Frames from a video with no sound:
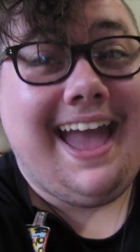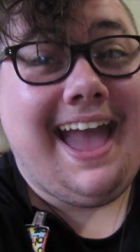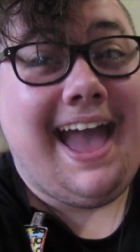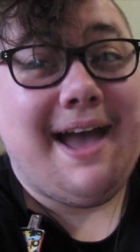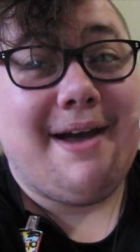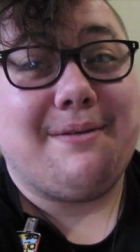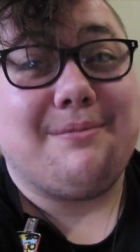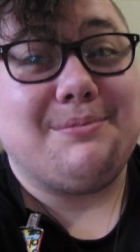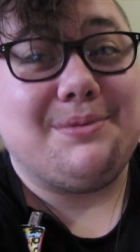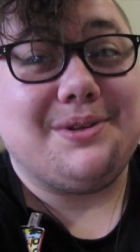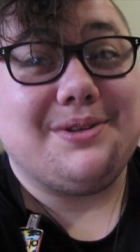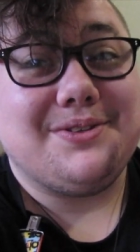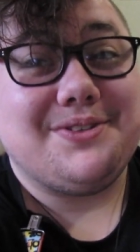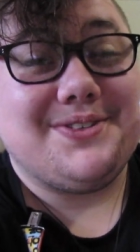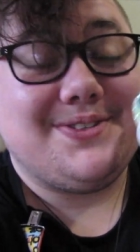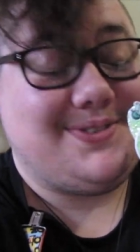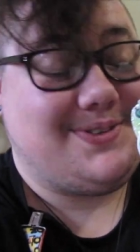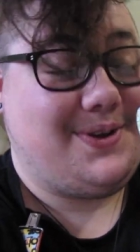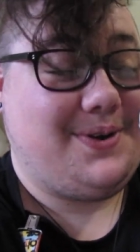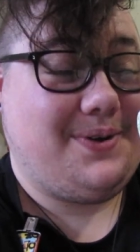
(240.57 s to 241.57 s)
am
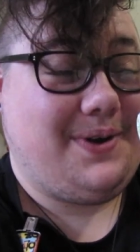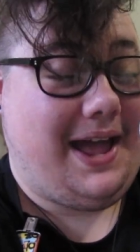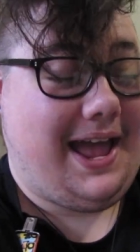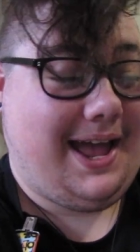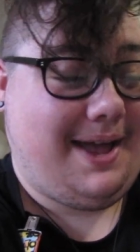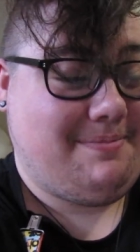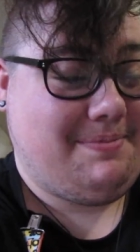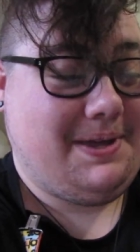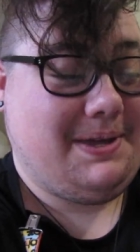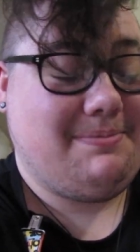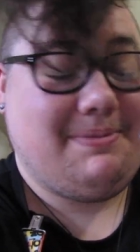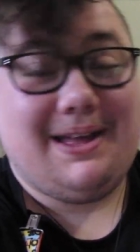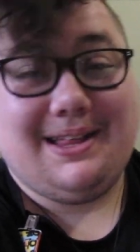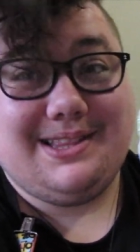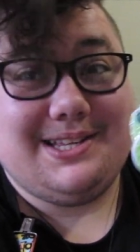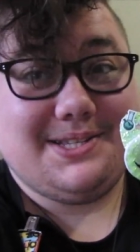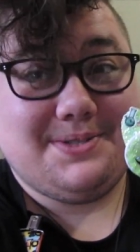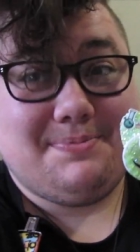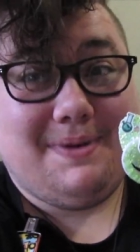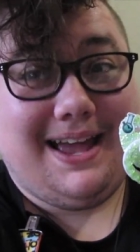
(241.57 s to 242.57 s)
so happy about
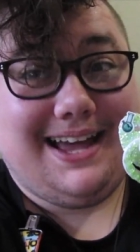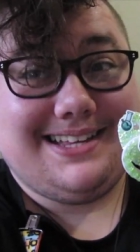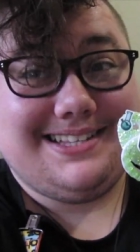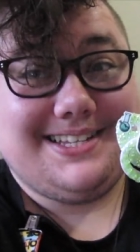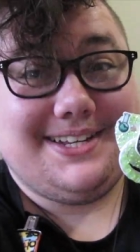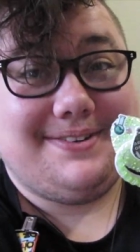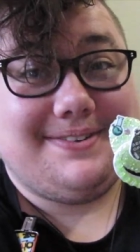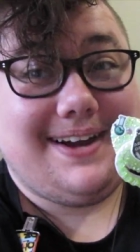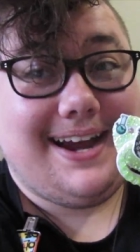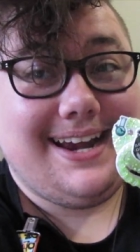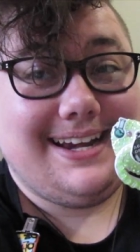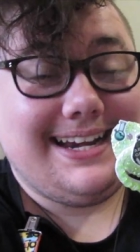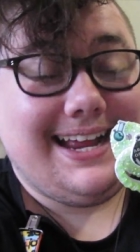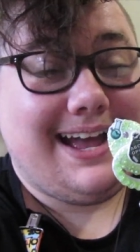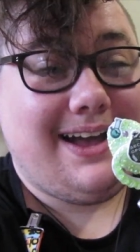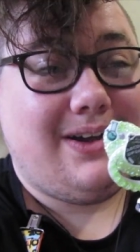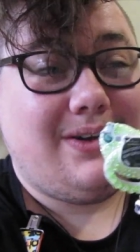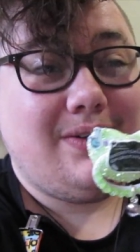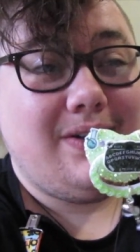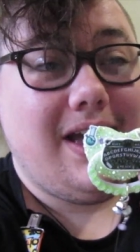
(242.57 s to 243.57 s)
this paci right
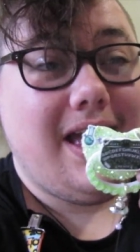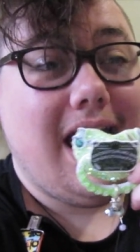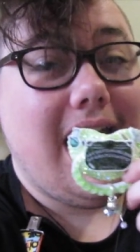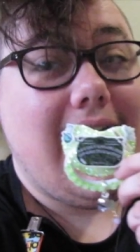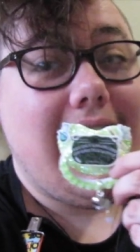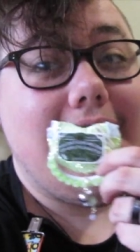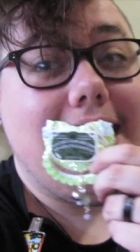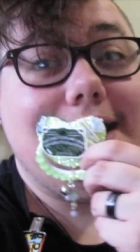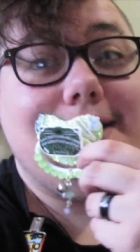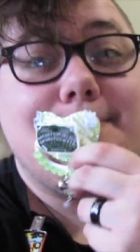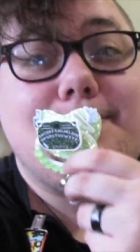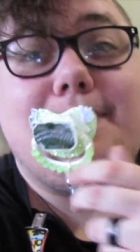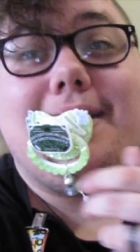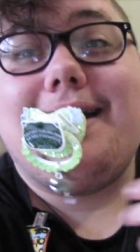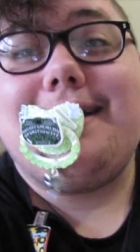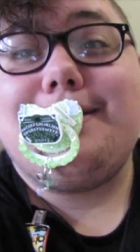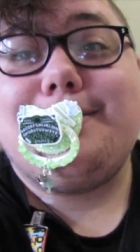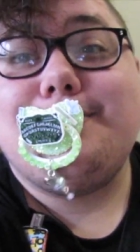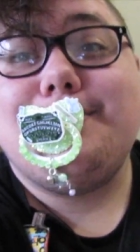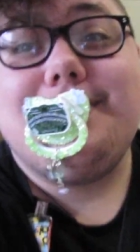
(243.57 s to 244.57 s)
now. And
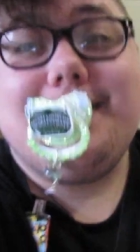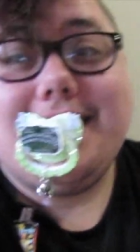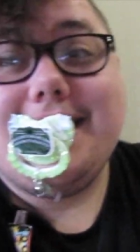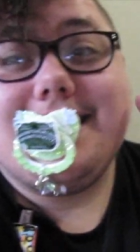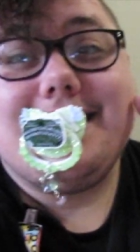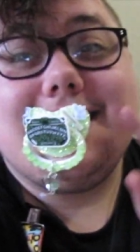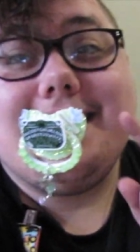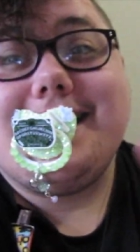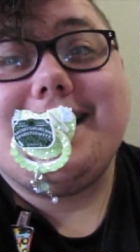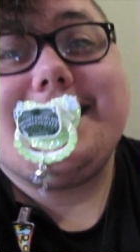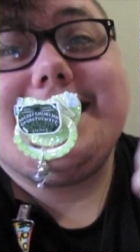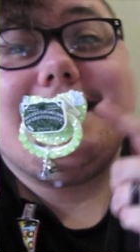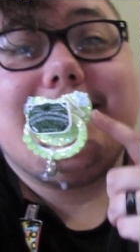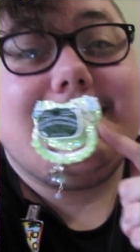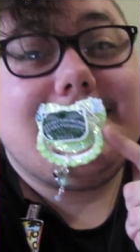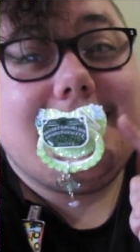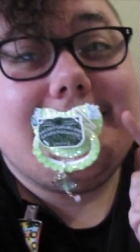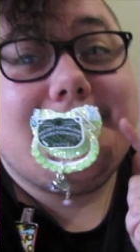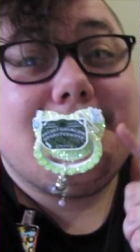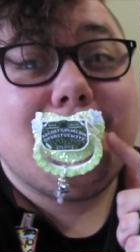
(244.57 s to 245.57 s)
not only did I get
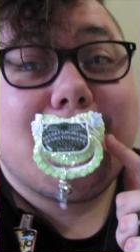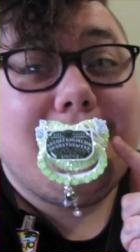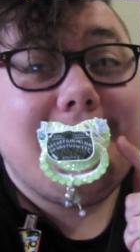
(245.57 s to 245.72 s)
this